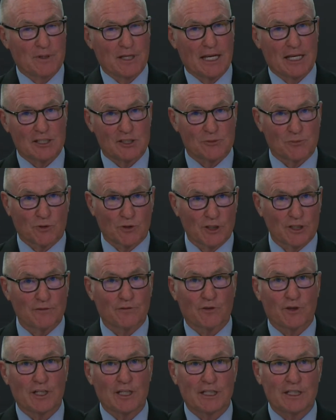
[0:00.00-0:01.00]
has
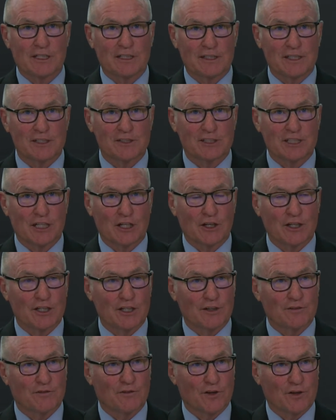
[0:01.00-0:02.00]
proliferated in this
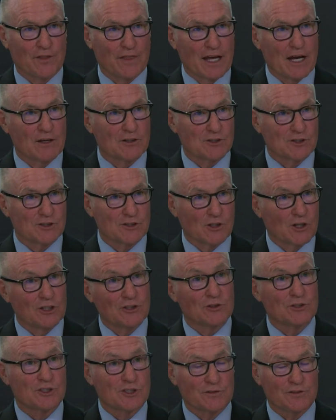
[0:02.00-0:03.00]
area for thousands,
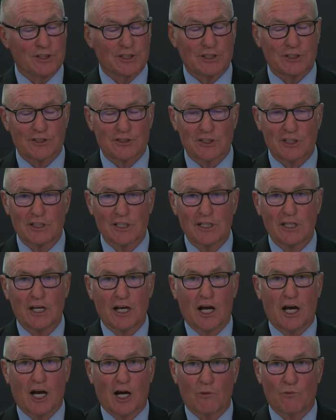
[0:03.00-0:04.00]
hundreds of years,
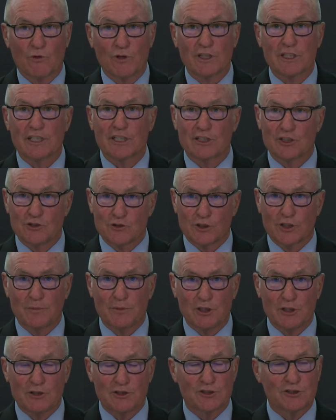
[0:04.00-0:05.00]
really
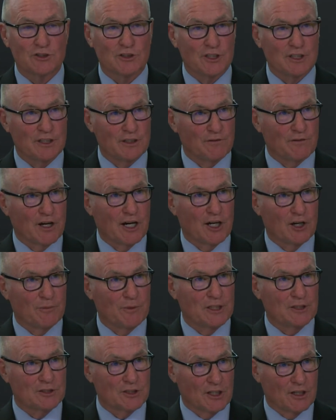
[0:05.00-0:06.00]
contributes to the
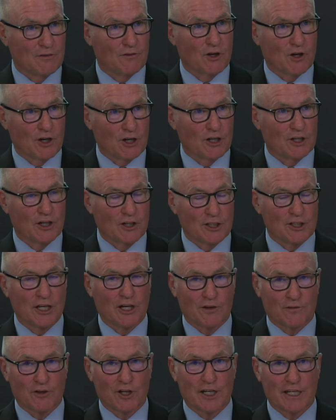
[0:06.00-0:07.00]
environment of our
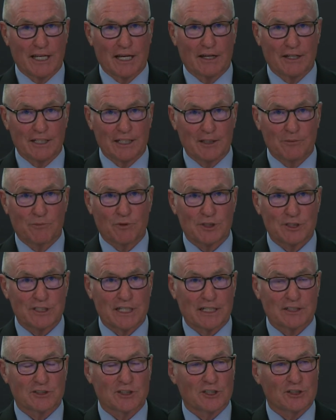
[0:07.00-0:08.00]
county. It
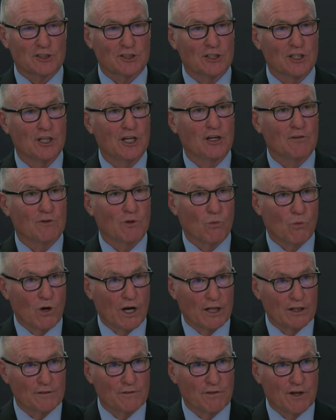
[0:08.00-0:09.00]
protects us from
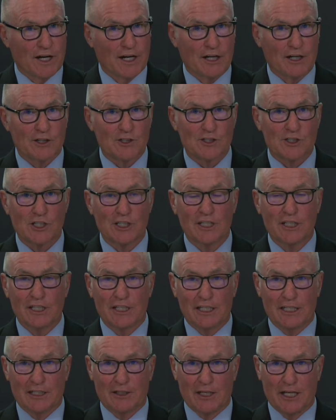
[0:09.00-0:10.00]
wildfires,
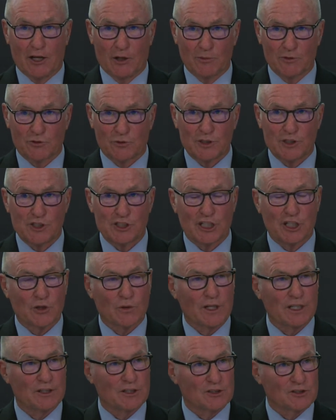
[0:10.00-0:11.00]
it helps
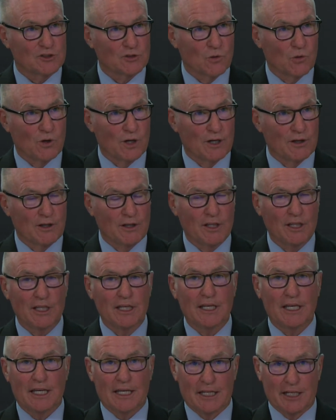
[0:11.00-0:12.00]
regenerate the soil,
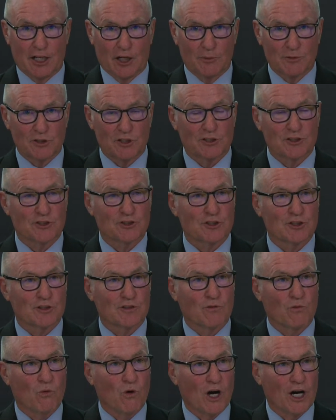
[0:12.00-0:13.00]
it helps
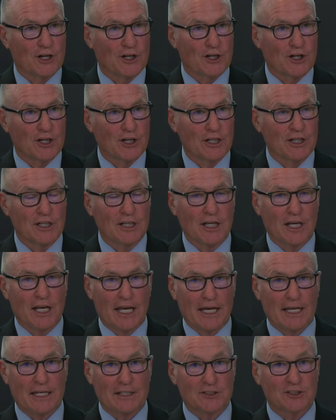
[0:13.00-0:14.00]
conserve water,
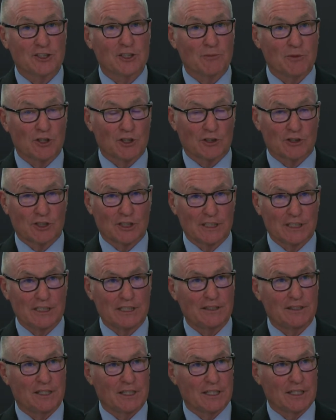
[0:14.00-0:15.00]
and
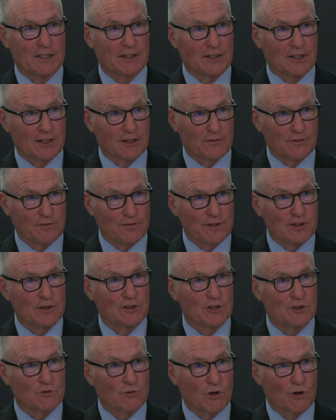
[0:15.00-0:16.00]
similarly, the
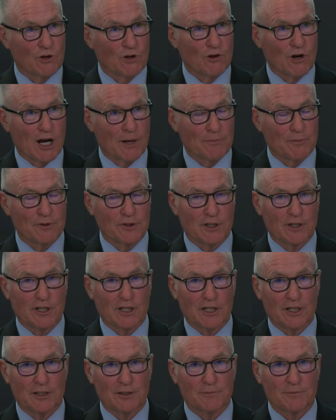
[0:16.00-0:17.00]
field of row crop
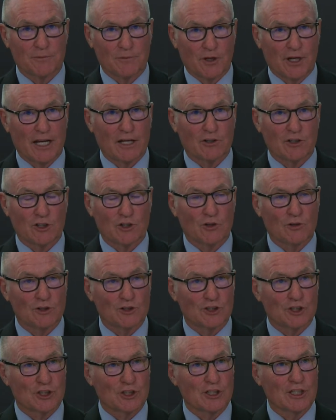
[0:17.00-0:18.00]

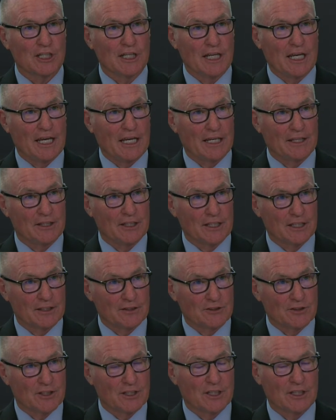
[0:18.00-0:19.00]
agriculture and
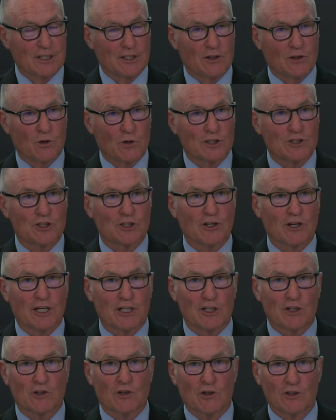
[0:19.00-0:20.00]
the orchard
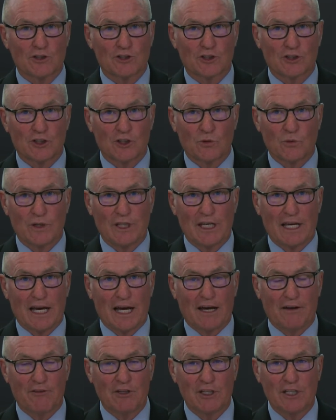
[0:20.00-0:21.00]
agriculture that we
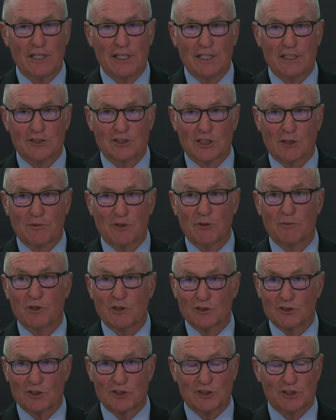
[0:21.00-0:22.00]
have is some of the
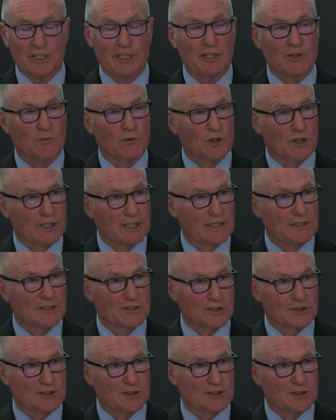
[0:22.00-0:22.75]
most sustainable in